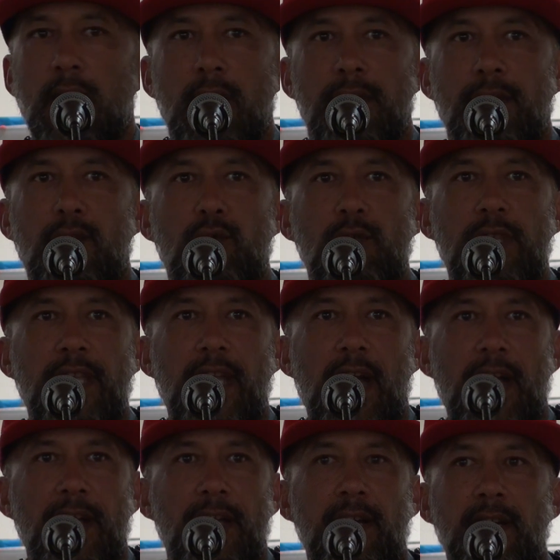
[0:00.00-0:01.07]
the
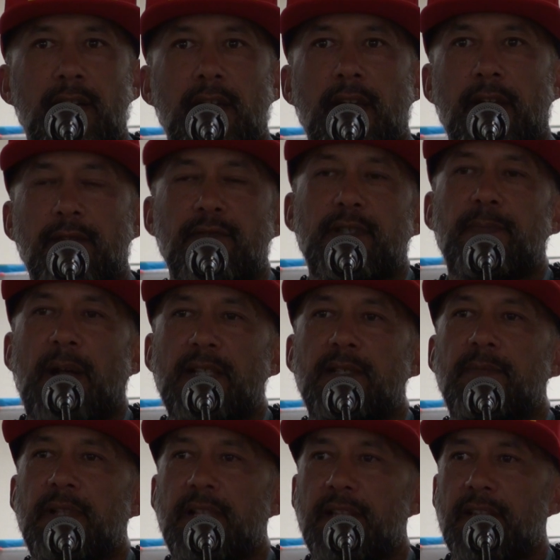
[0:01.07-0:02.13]
kuleana and
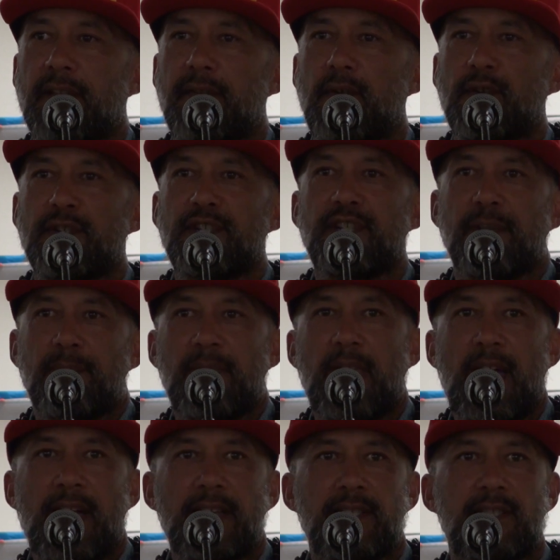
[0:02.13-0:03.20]
responsibility of ownership
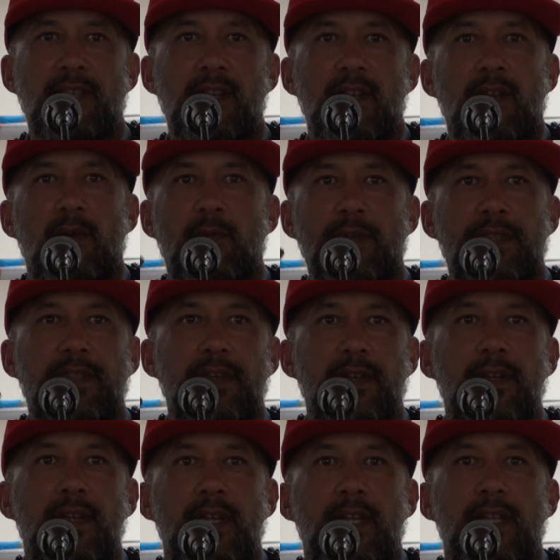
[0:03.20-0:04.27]
lies with the
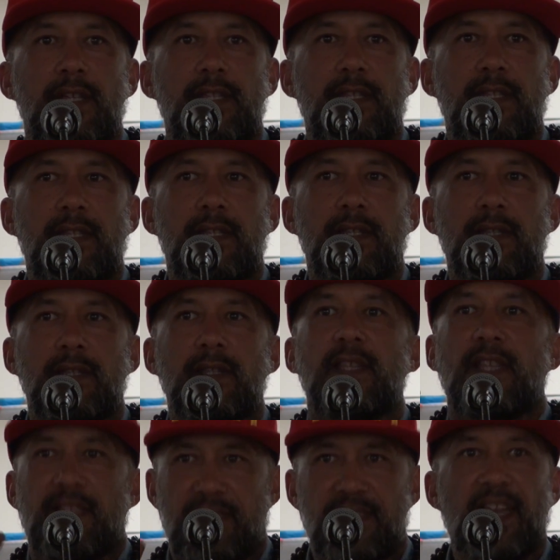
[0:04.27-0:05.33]

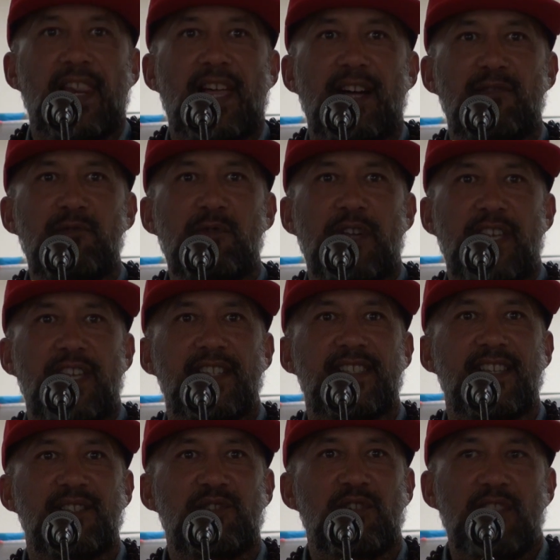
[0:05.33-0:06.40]
Lihue,
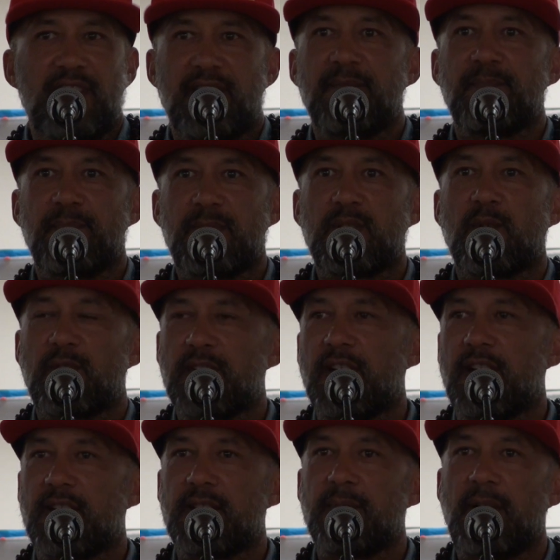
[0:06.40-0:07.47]
essentially. So we're
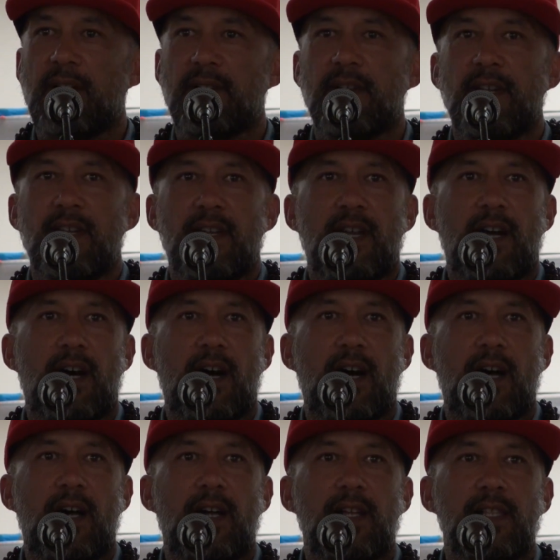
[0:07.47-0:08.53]
talking about
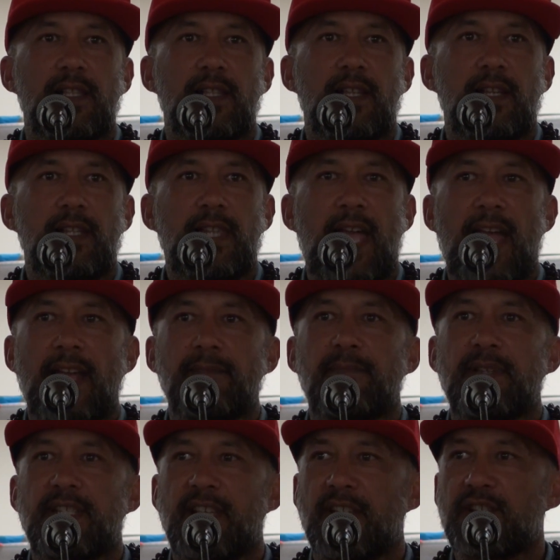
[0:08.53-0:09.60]
land
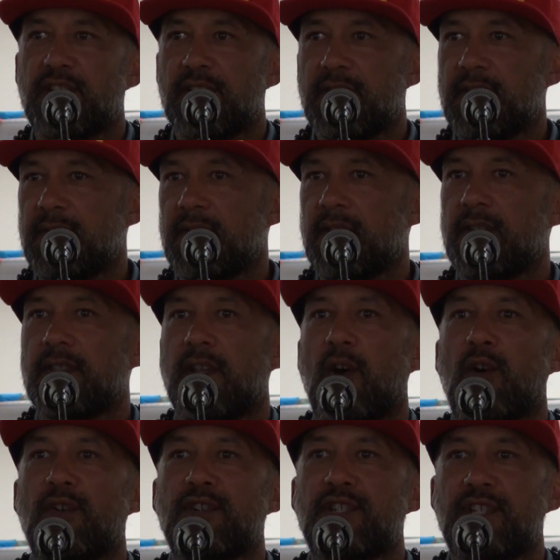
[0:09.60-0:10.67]
possession, the
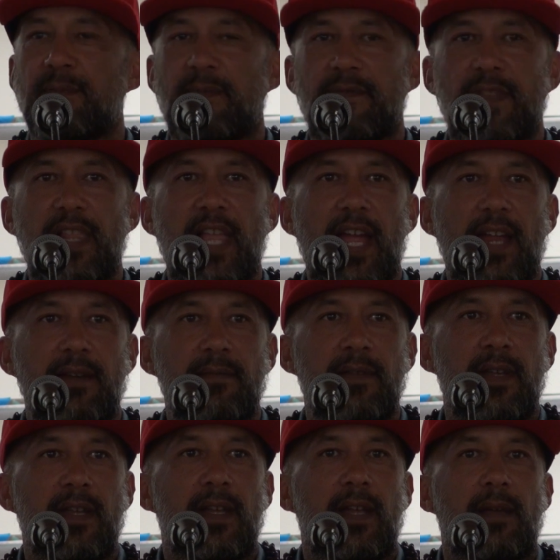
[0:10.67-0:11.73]
ownership of the land
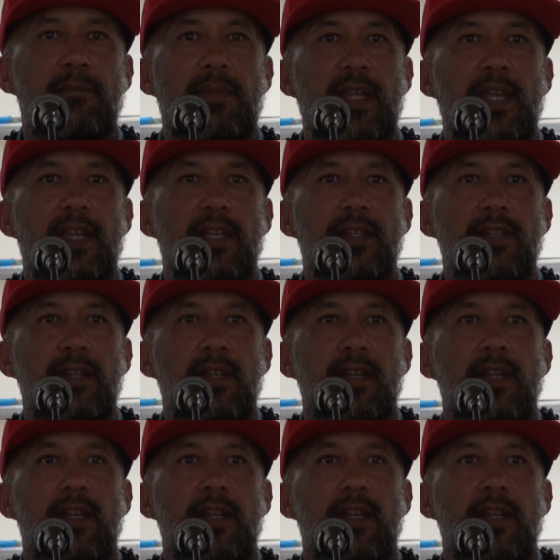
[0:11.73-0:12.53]
being